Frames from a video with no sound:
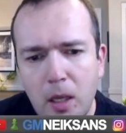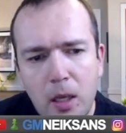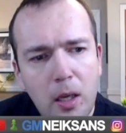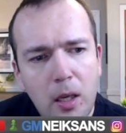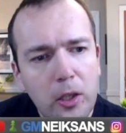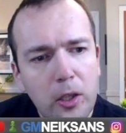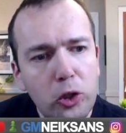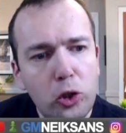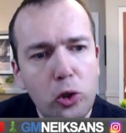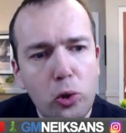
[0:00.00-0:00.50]

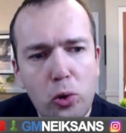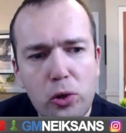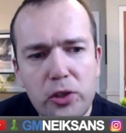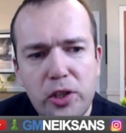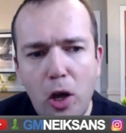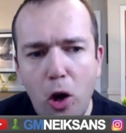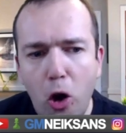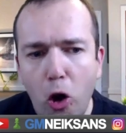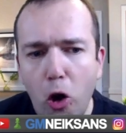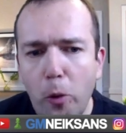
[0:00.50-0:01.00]
Use the
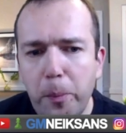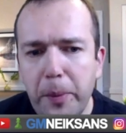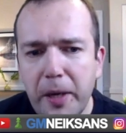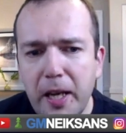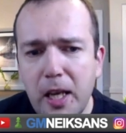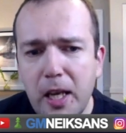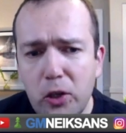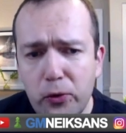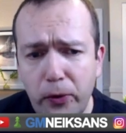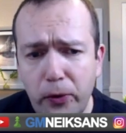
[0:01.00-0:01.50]
open
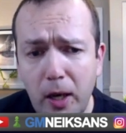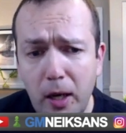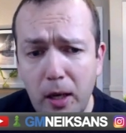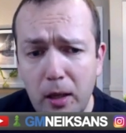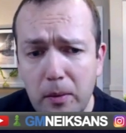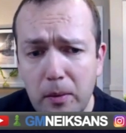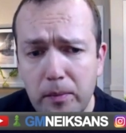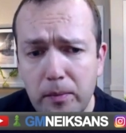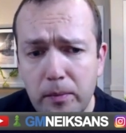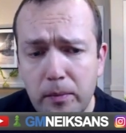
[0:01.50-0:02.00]
h file
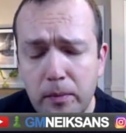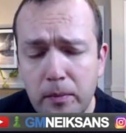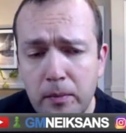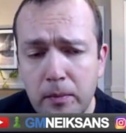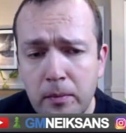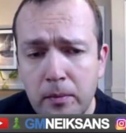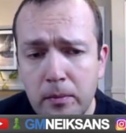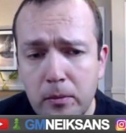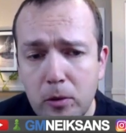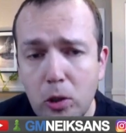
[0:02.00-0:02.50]

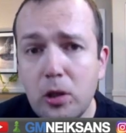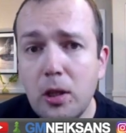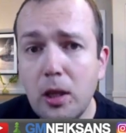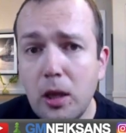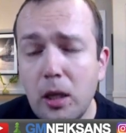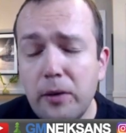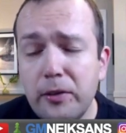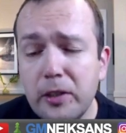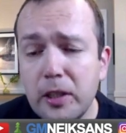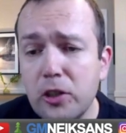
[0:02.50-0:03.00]
to
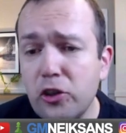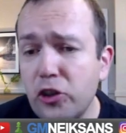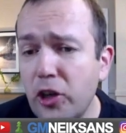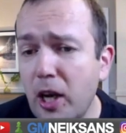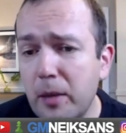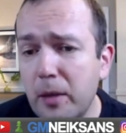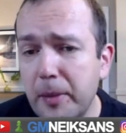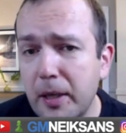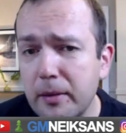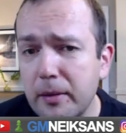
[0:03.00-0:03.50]
deliver a
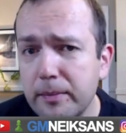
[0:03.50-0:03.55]
checkmate.